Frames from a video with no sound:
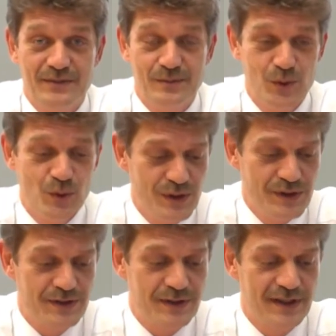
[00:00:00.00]

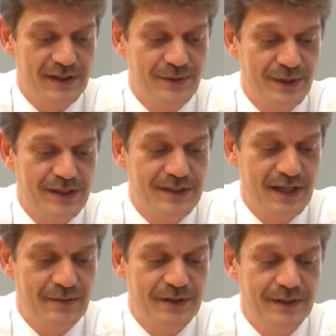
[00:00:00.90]
moons, as for
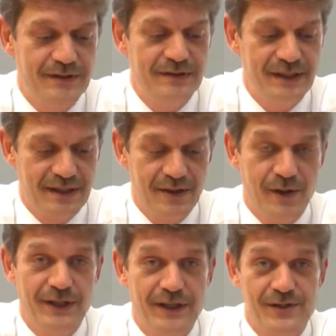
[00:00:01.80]
example the
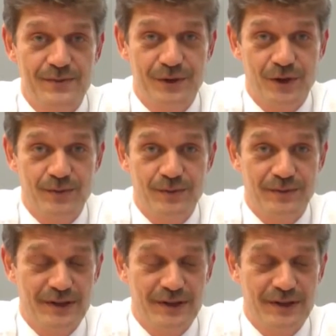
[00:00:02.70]
Huygens probe,